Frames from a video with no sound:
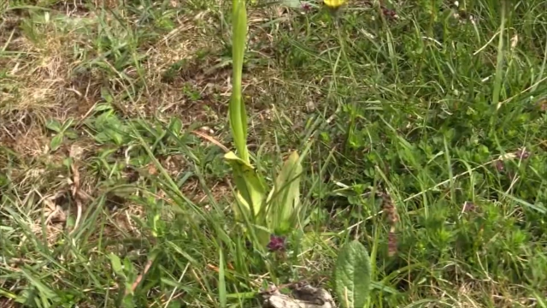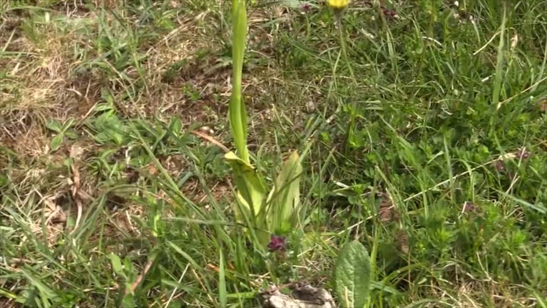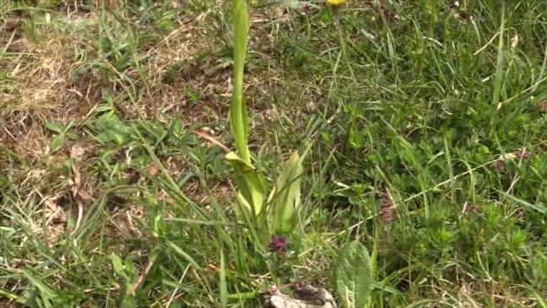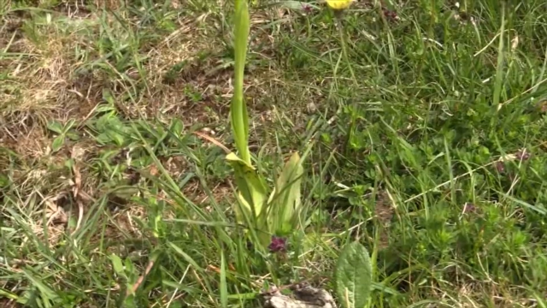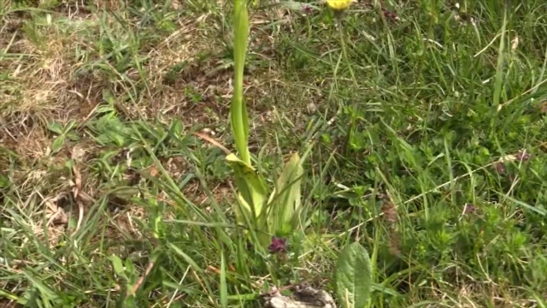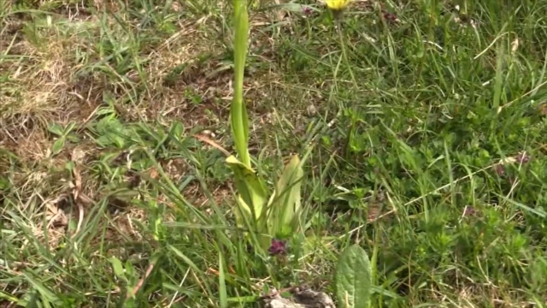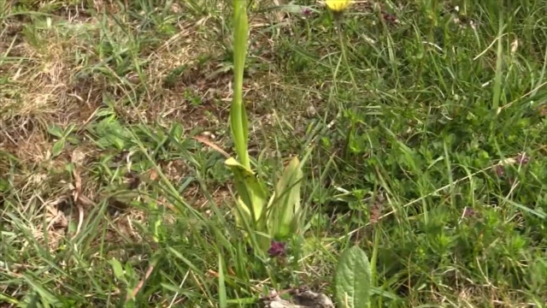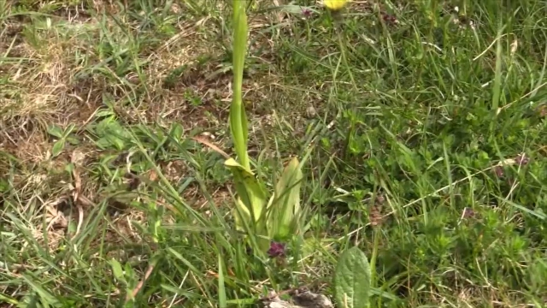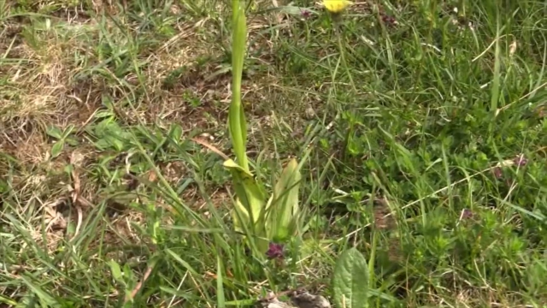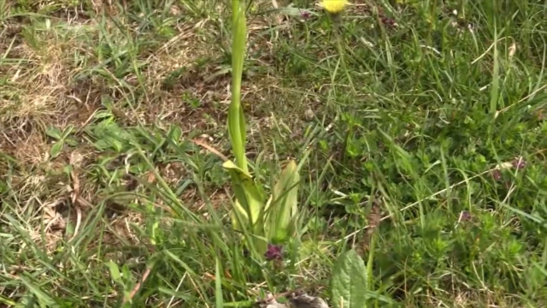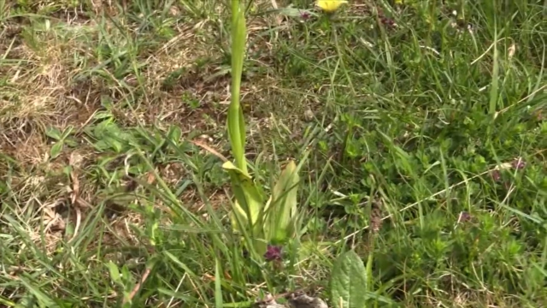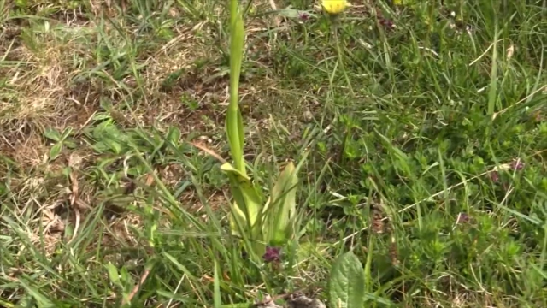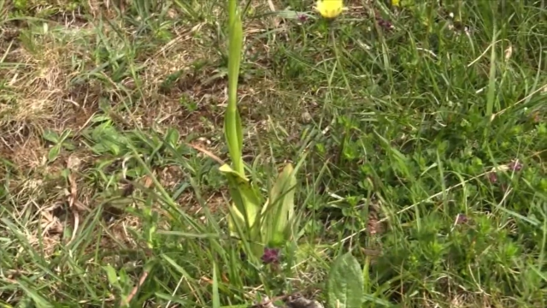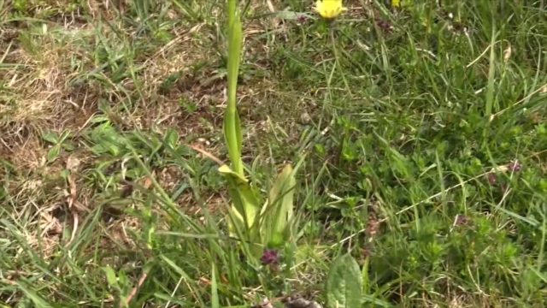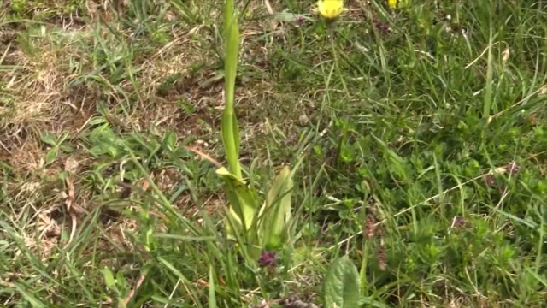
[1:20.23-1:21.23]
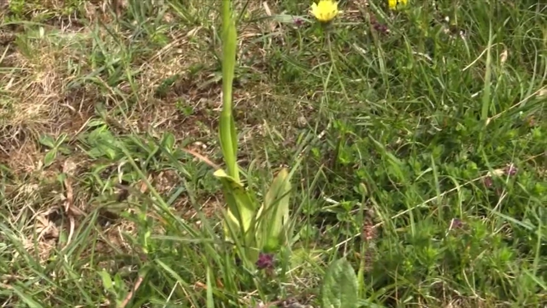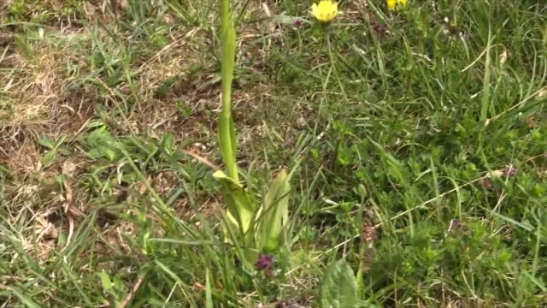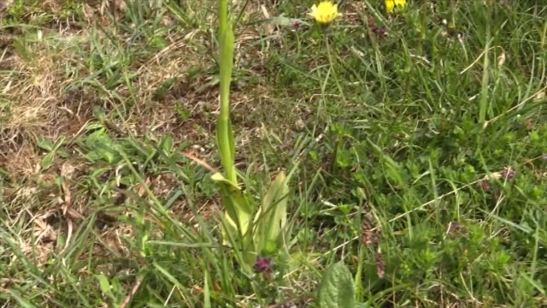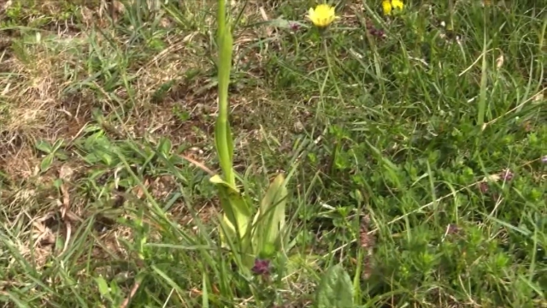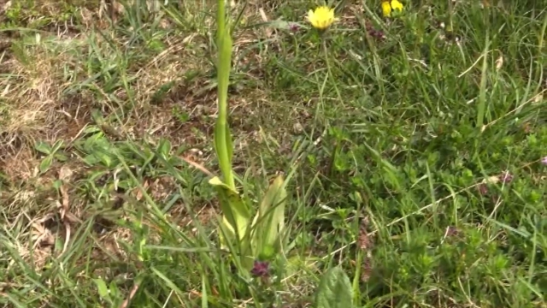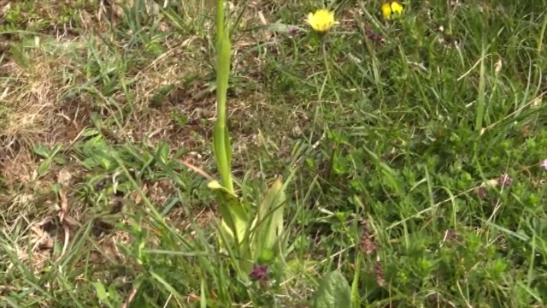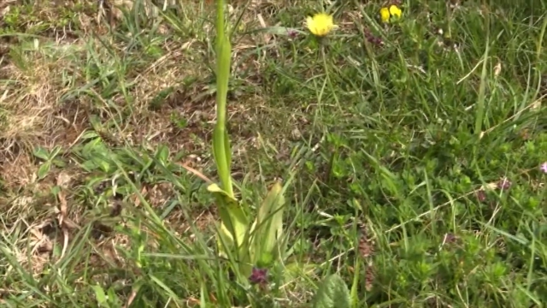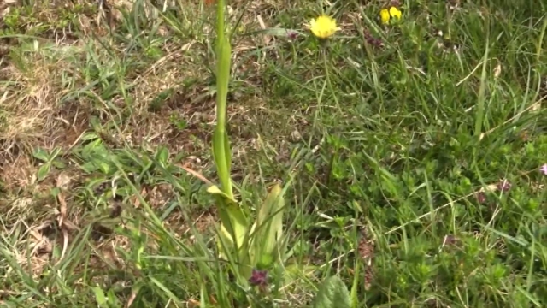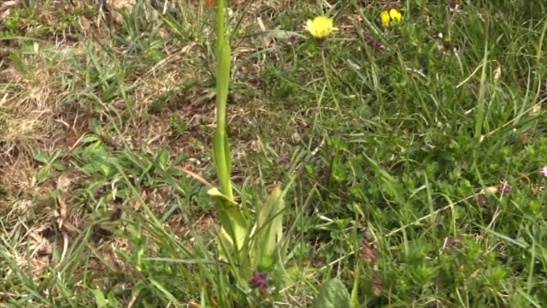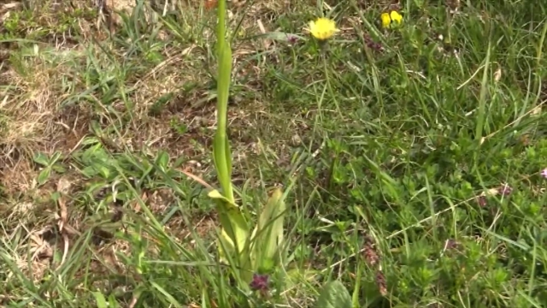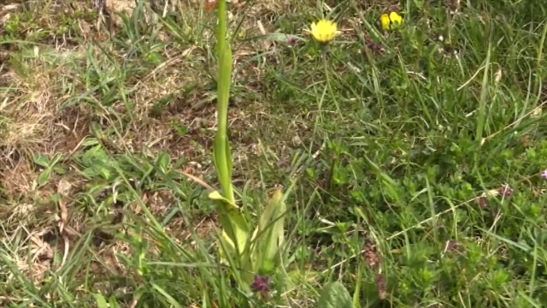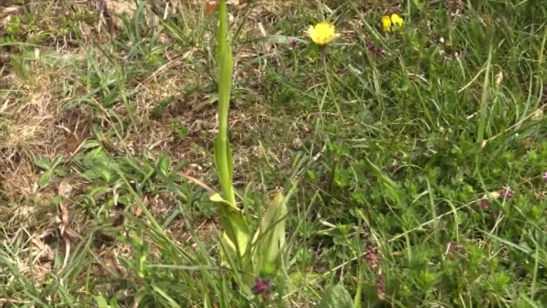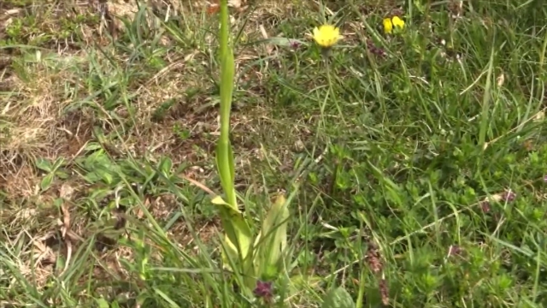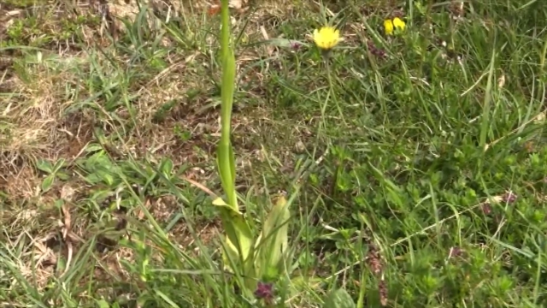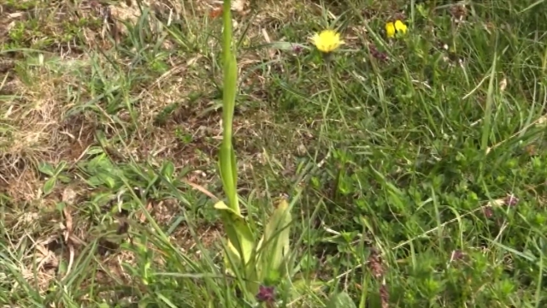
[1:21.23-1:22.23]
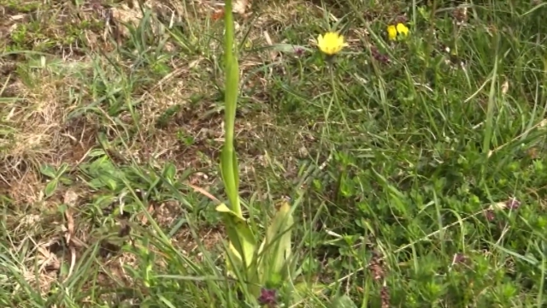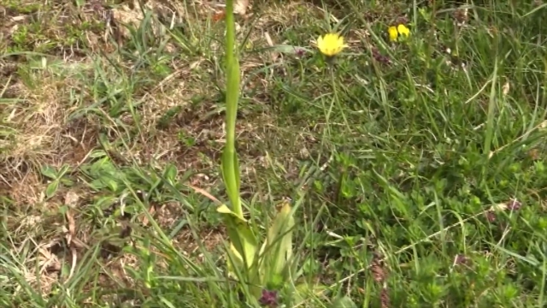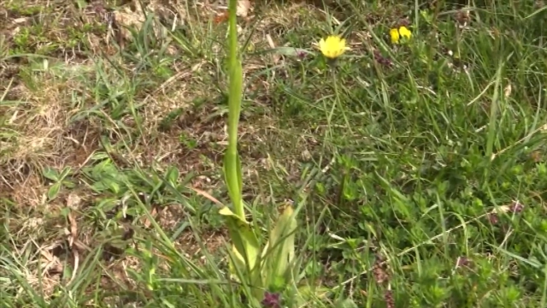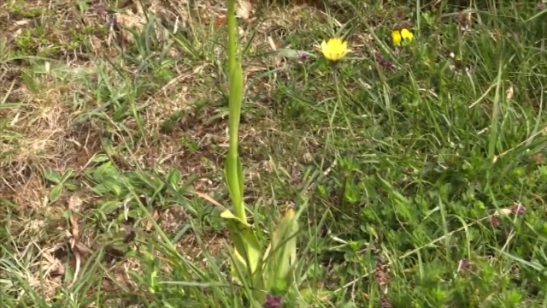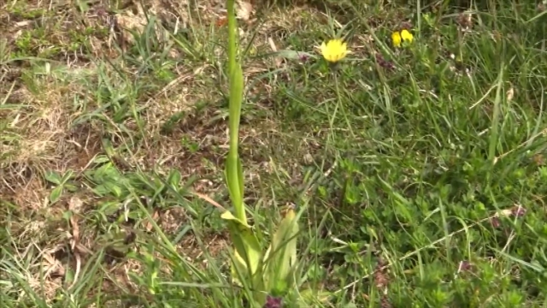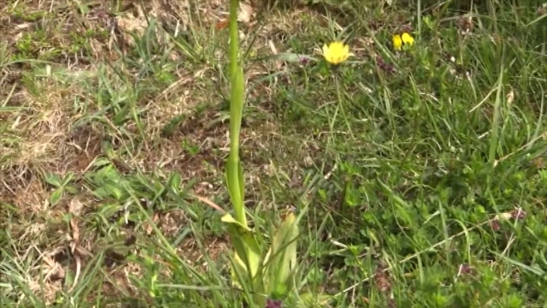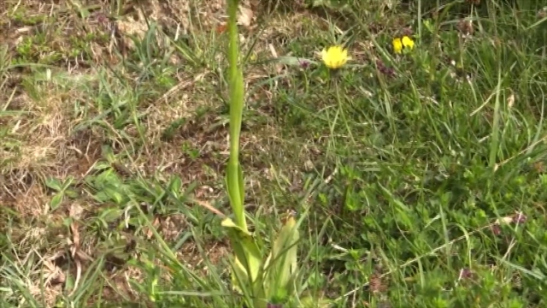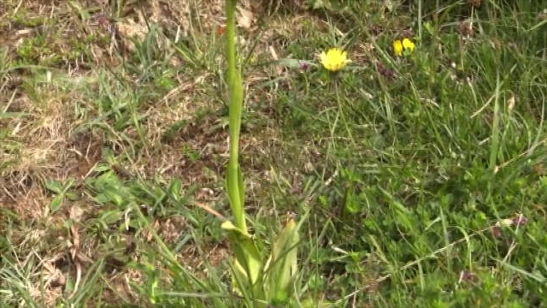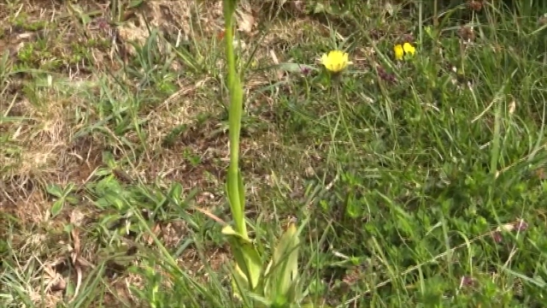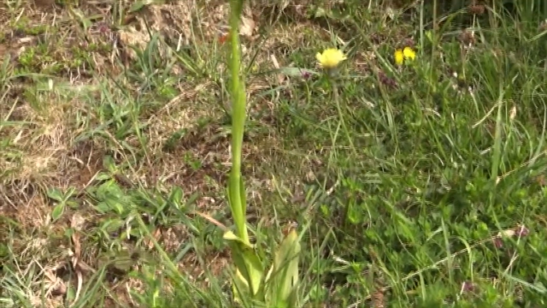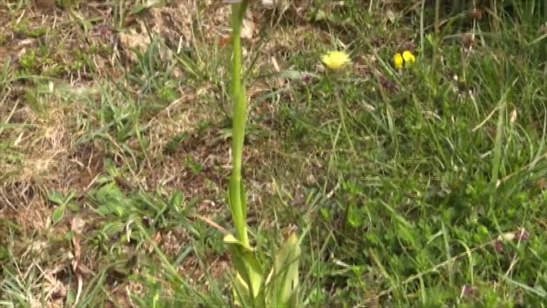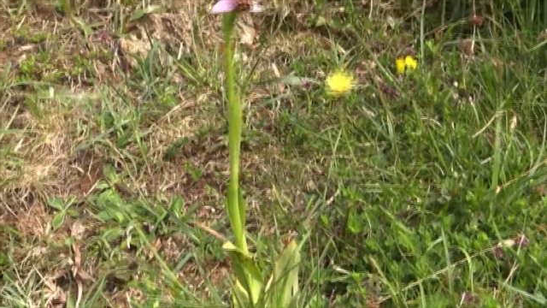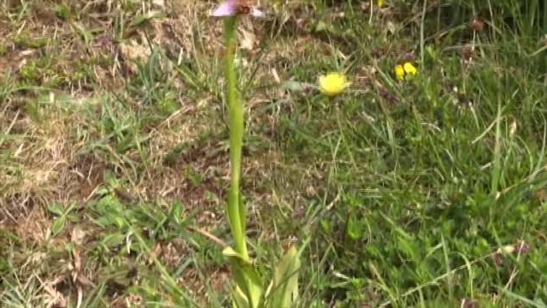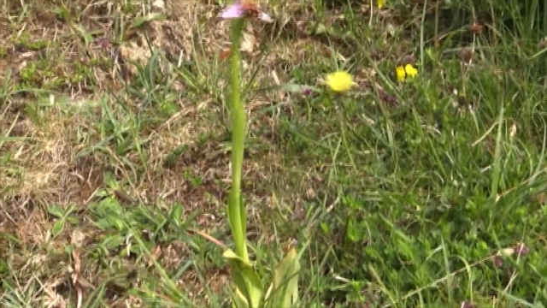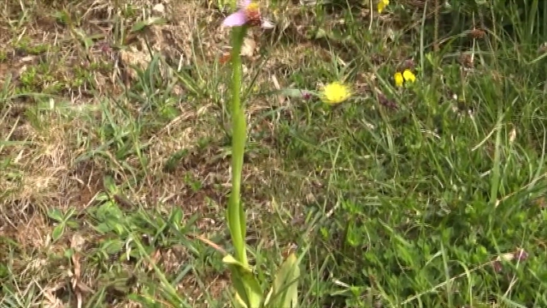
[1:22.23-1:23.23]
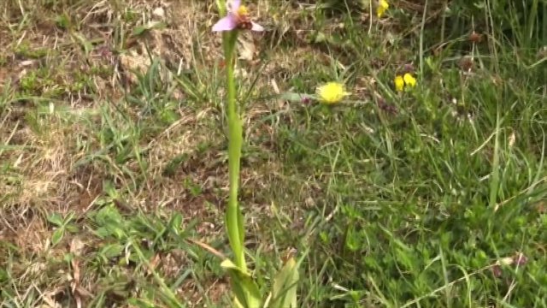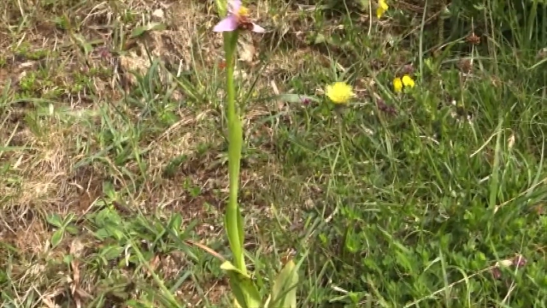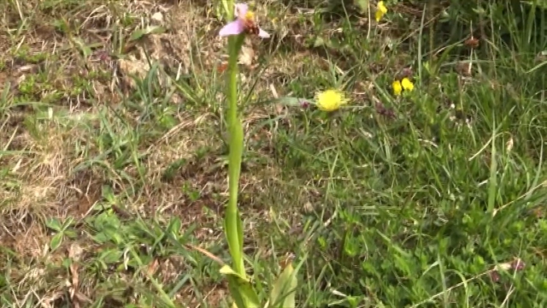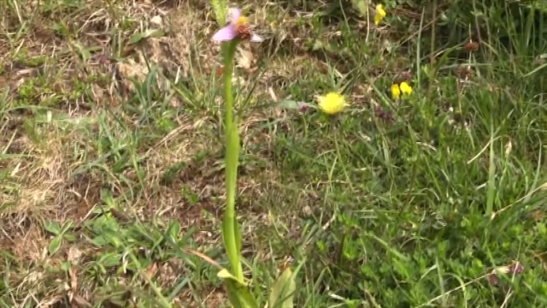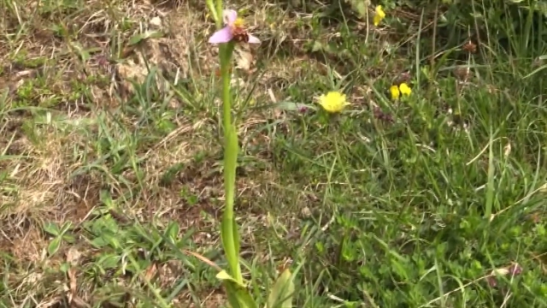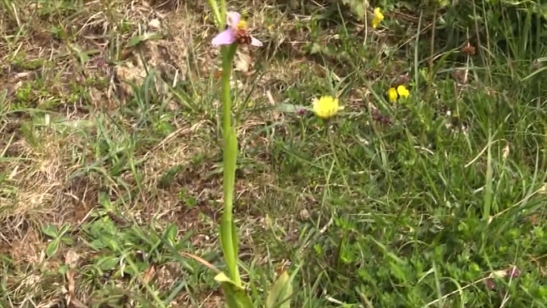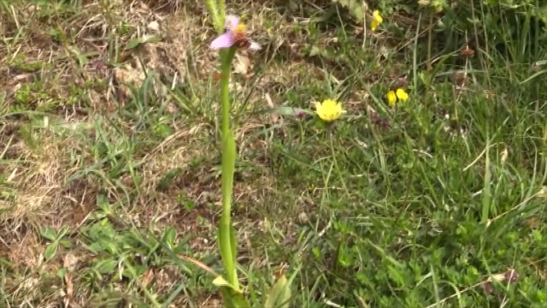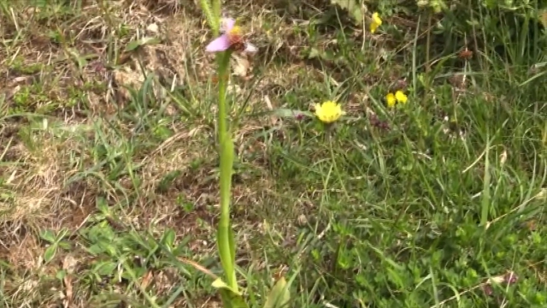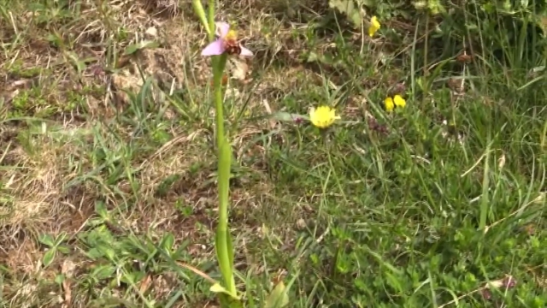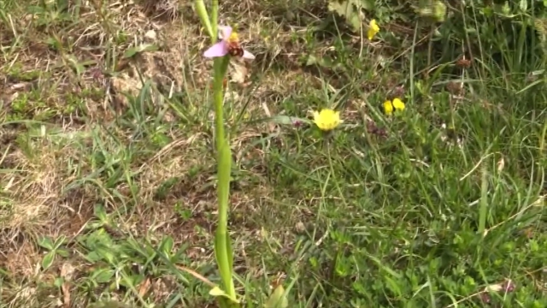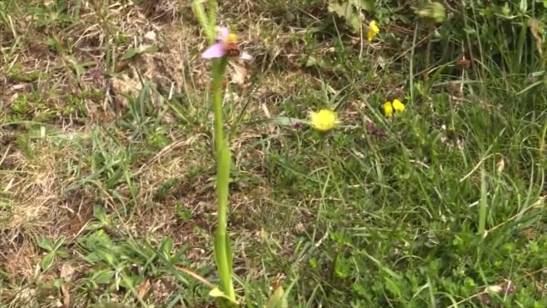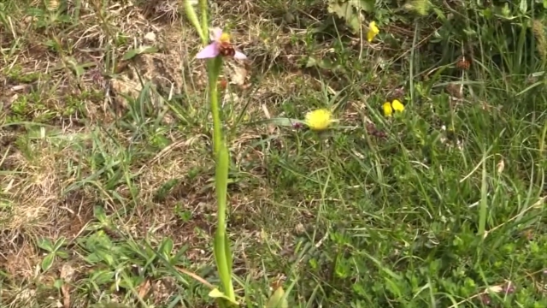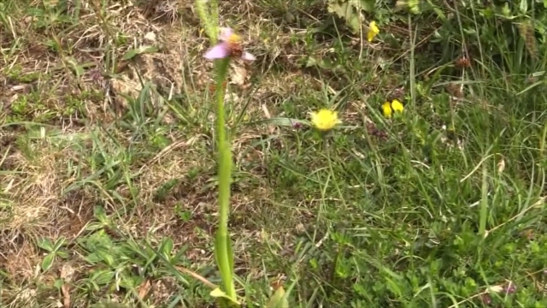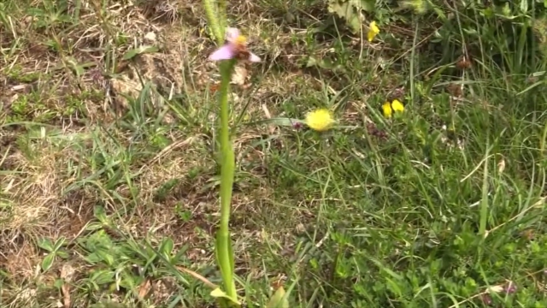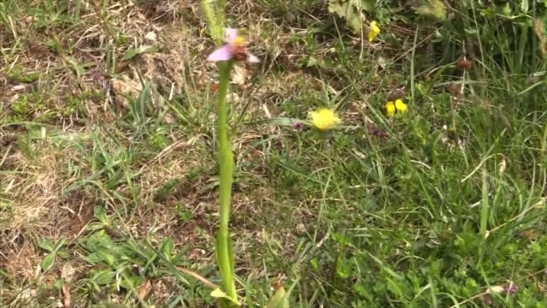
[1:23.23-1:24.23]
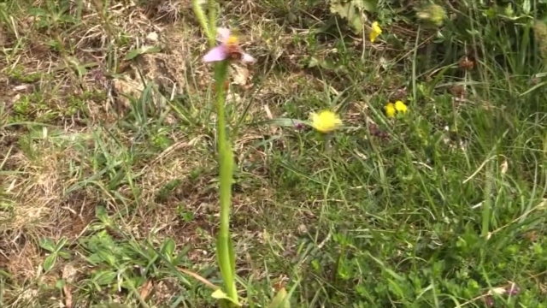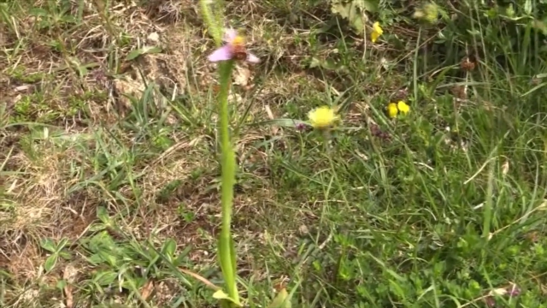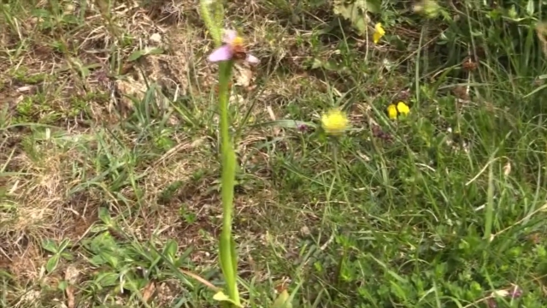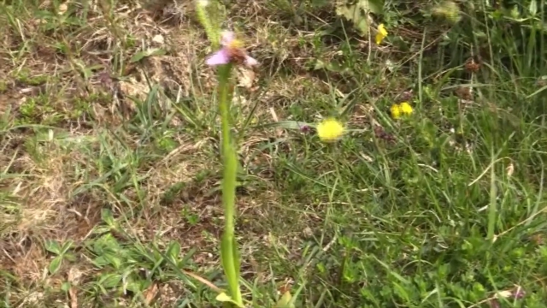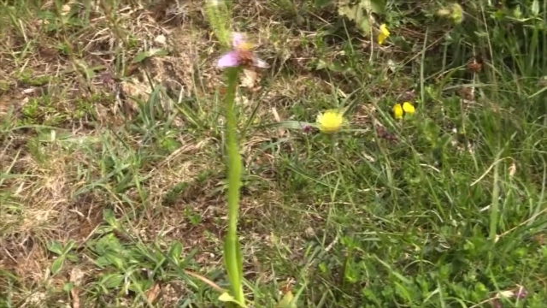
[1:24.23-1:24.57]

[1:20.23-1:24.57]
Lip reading: Nobody's mouth can be seen.